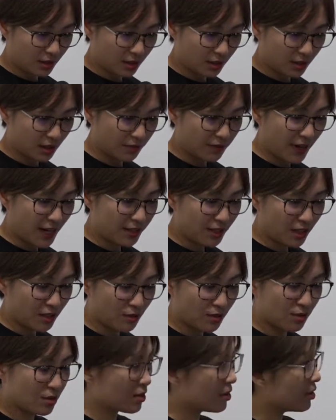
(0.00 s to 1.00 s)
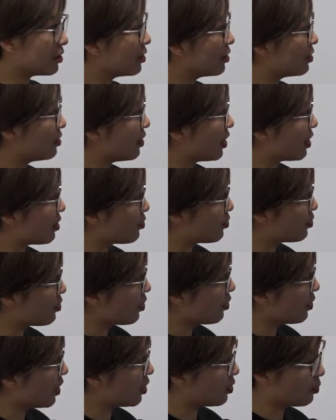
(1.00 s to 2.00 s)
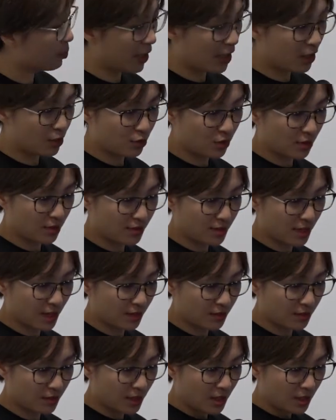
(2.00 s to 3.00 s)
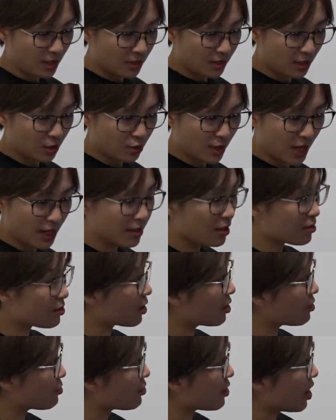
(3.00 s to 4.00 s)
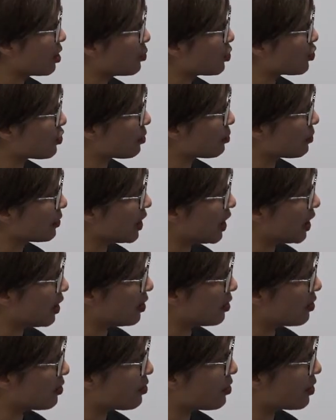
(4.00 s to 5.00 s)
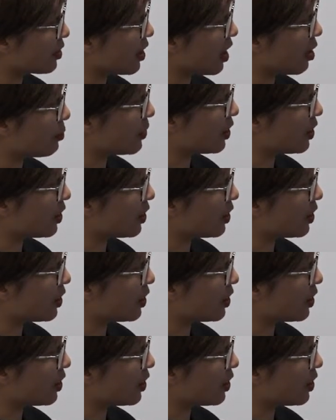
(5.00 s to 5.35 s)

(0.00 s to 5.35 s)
the findings they show in the picture says the China's consumption can